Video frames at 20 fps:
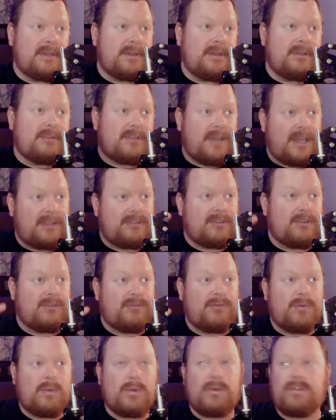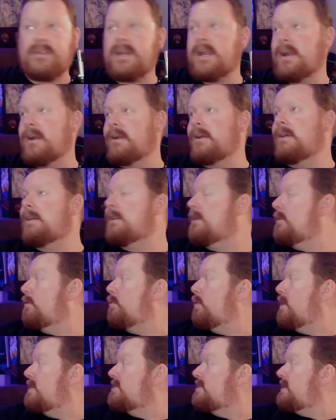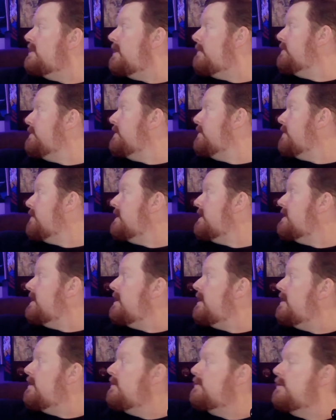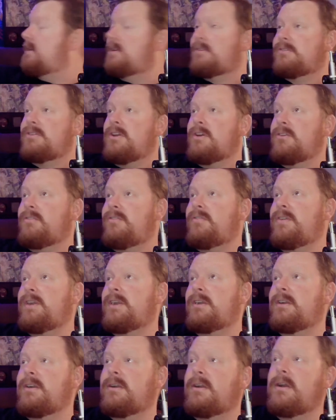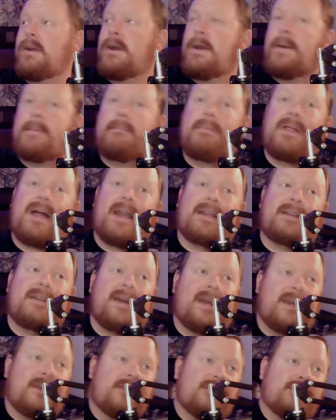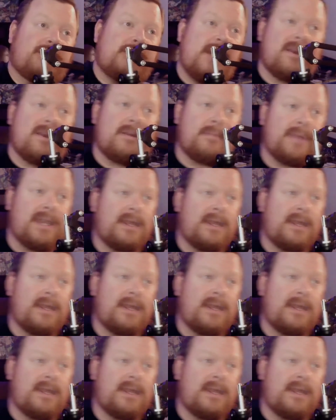So that's your 4 there. Richie up here right now is No Fear, Black Knight, Spider-Man.